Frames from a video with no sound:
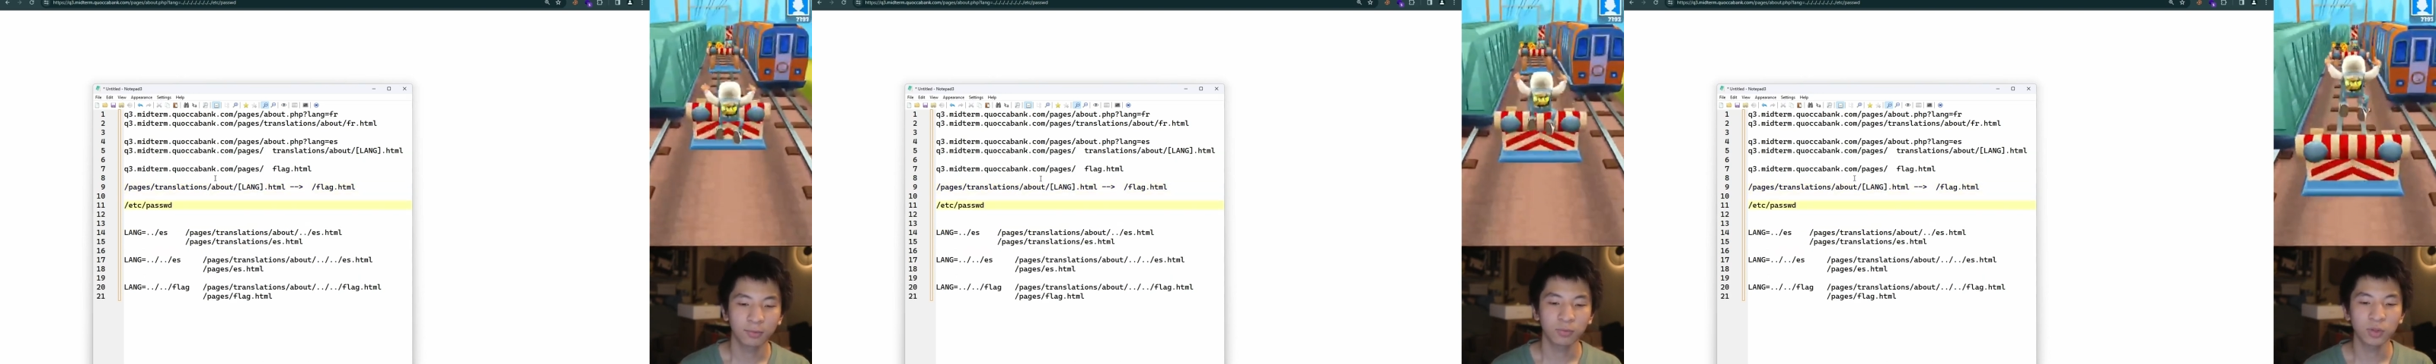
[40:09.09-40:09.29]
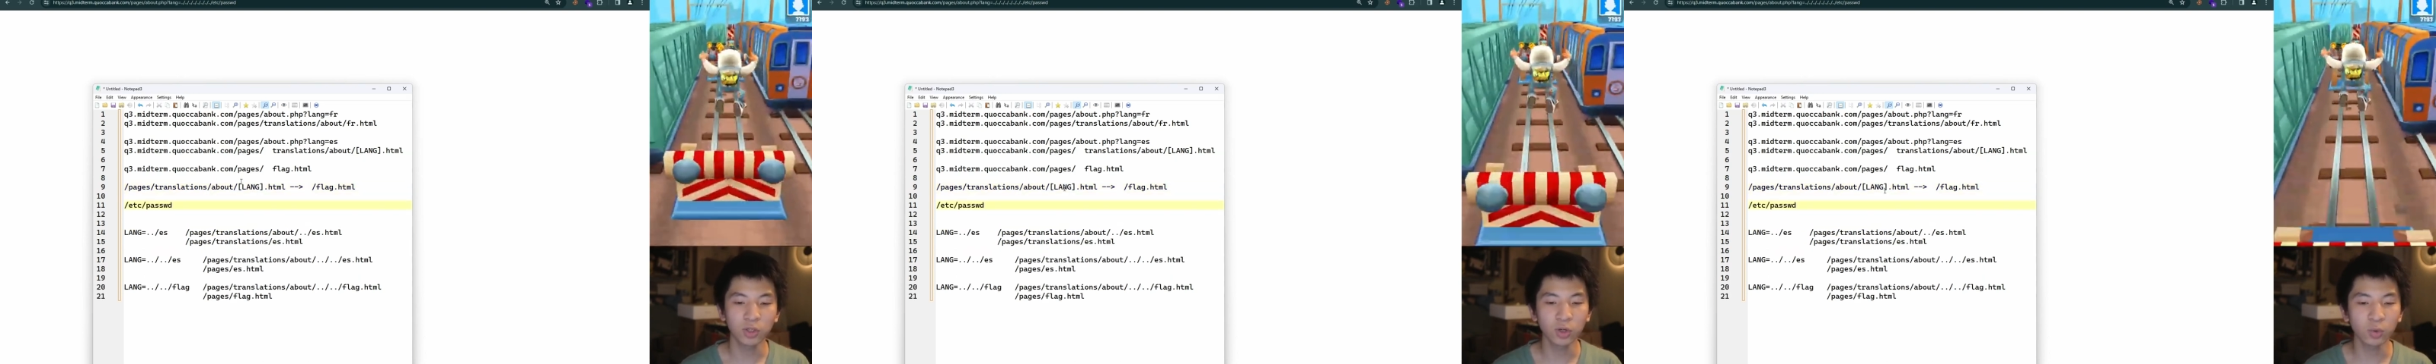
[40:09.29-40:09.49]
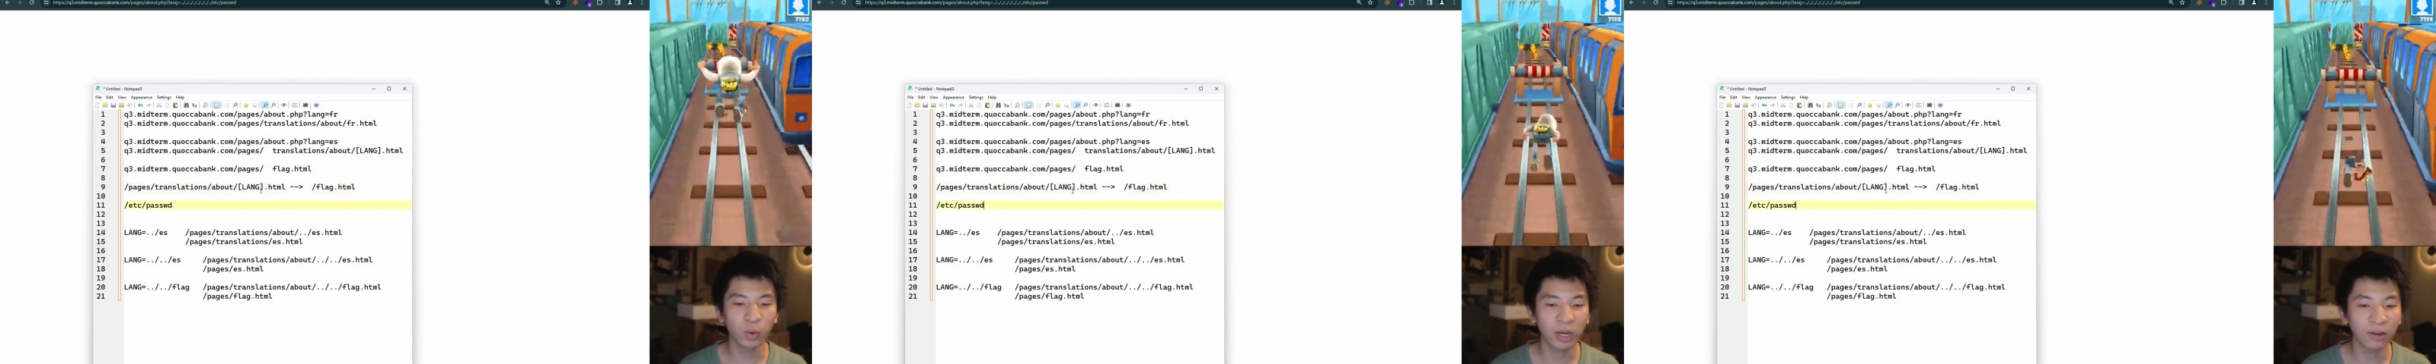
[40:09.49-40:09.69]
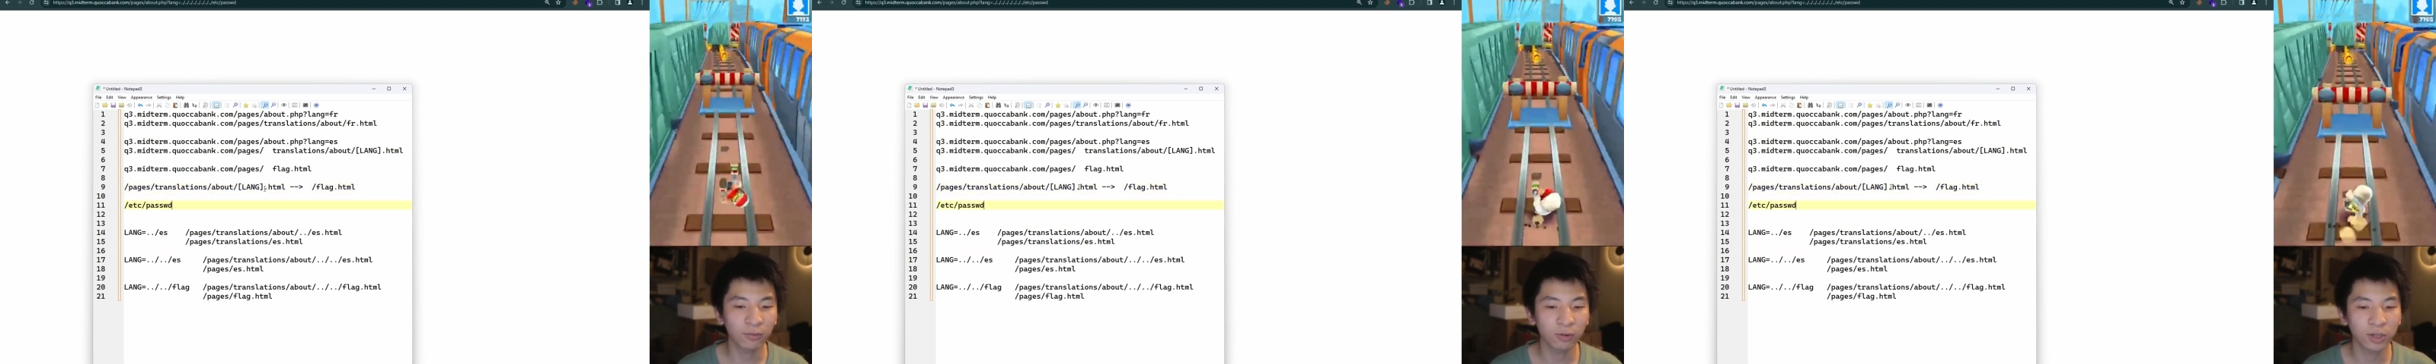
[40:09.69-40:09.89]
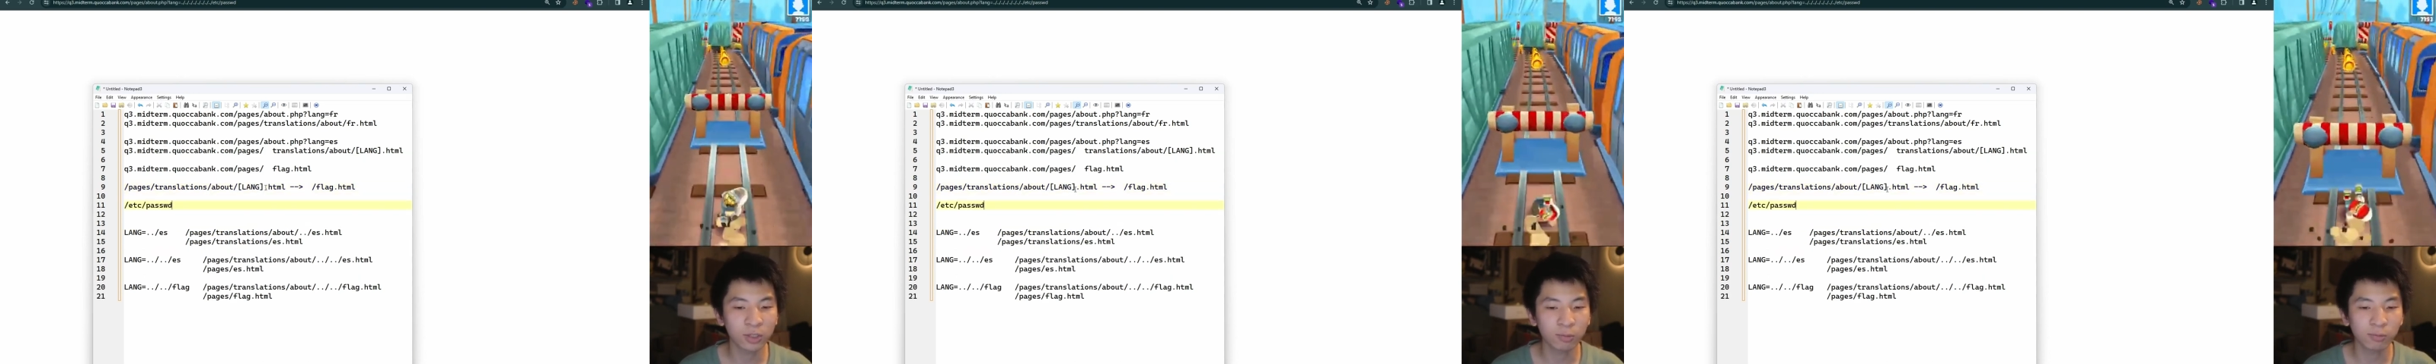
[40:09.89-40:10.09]
There's no way
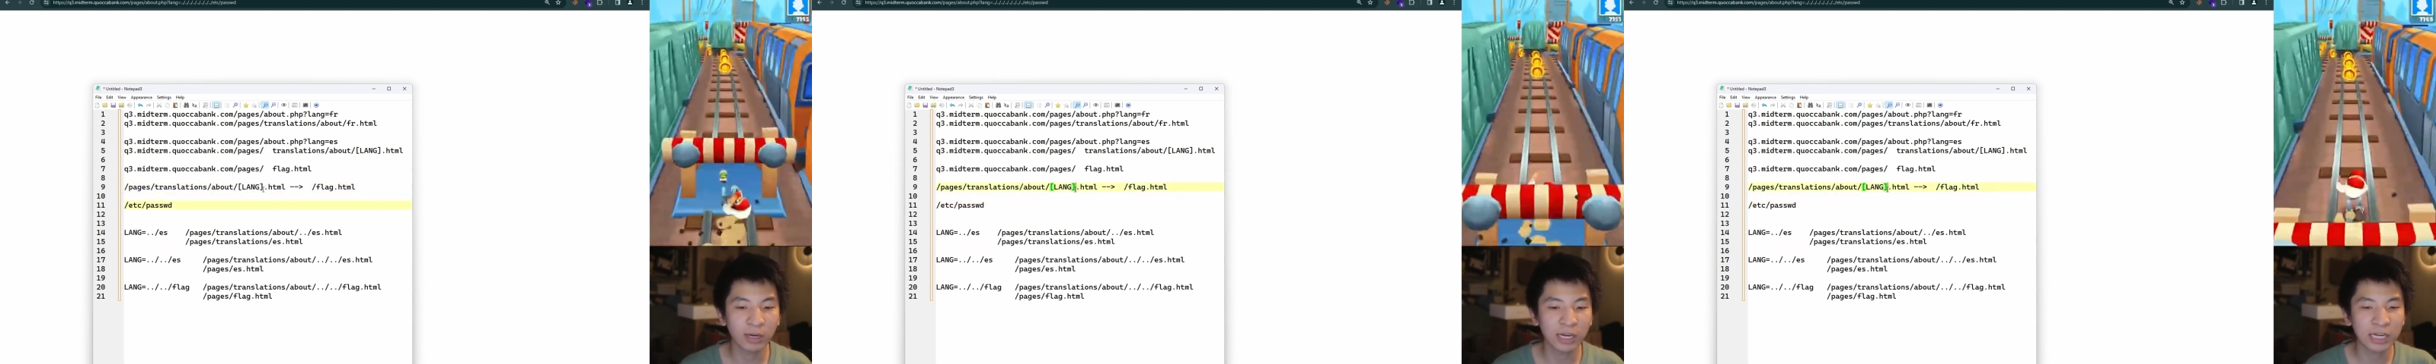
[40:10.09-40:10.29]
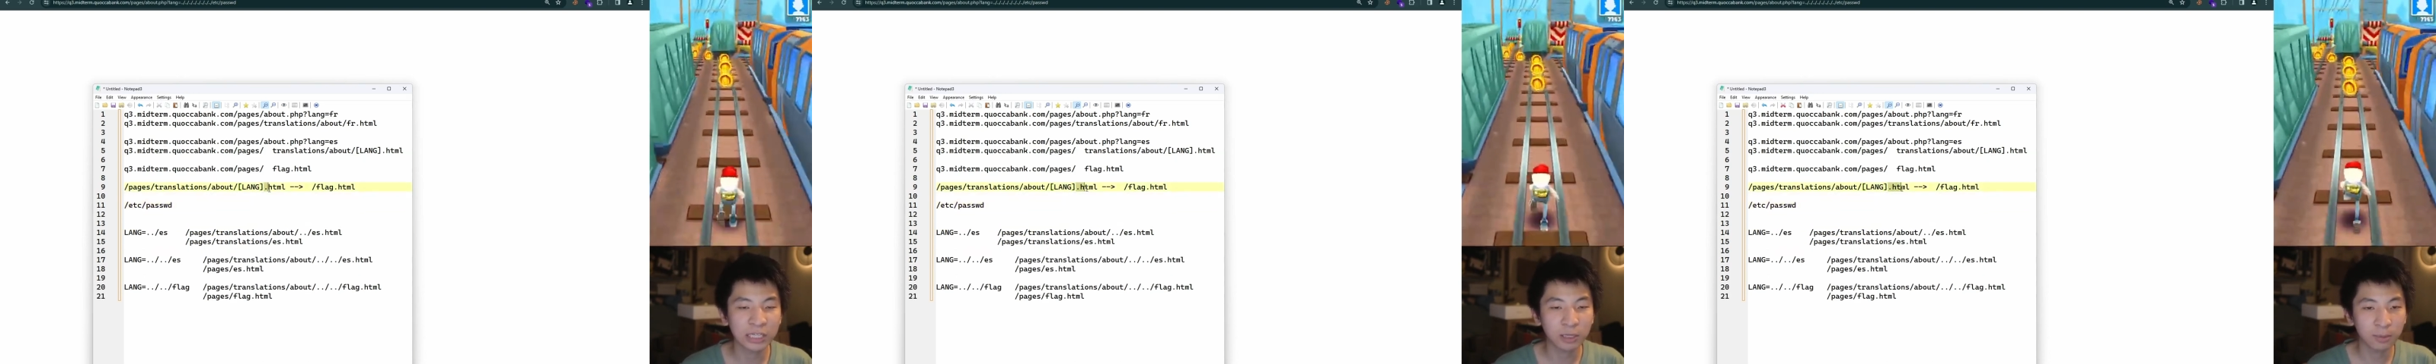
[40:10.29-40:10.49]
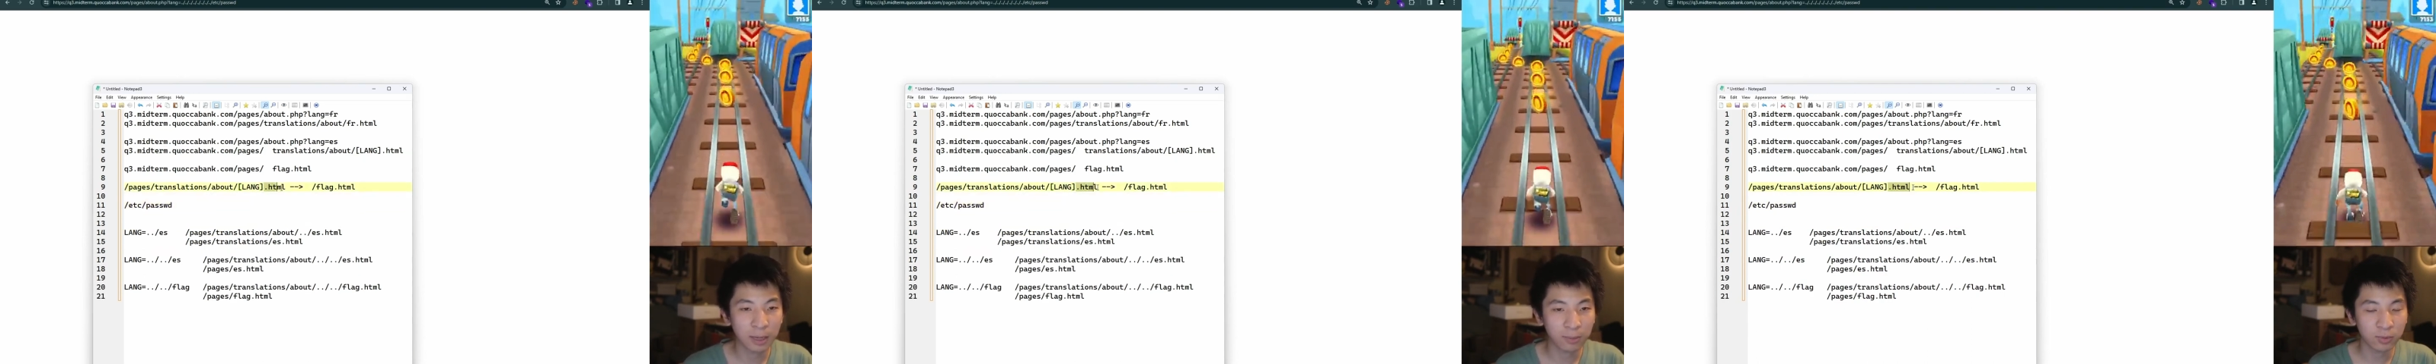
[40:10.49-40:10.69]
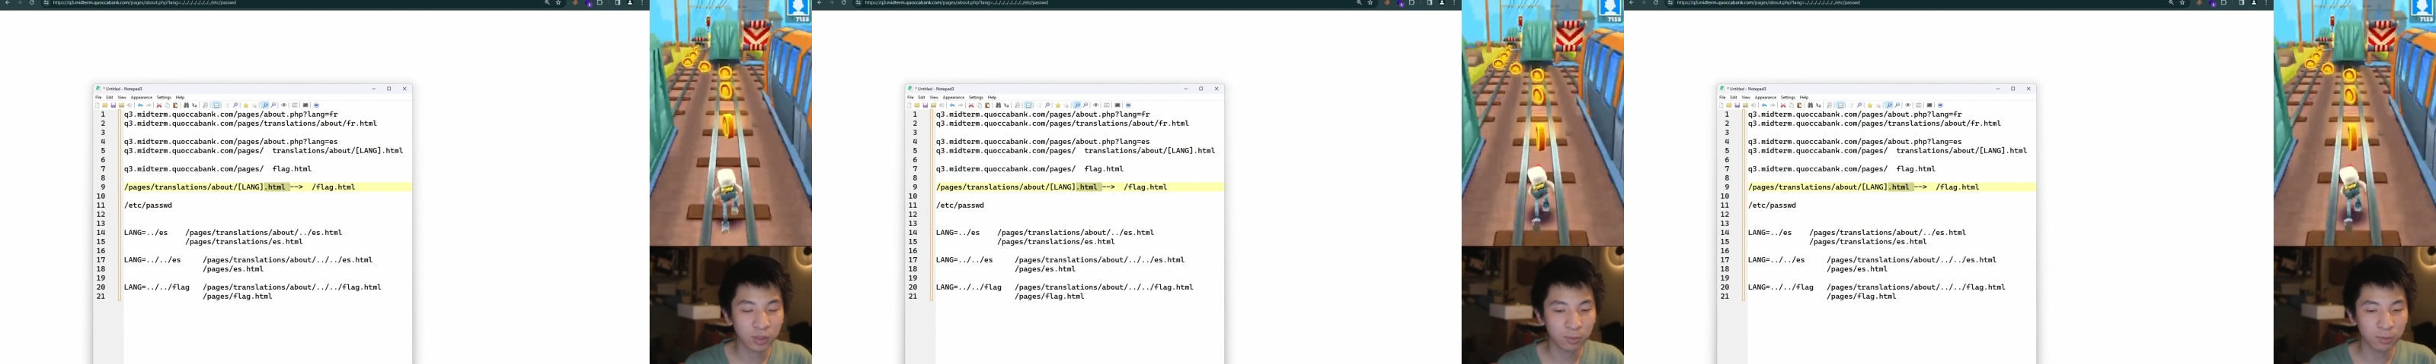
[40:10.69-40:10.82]
for us really to be able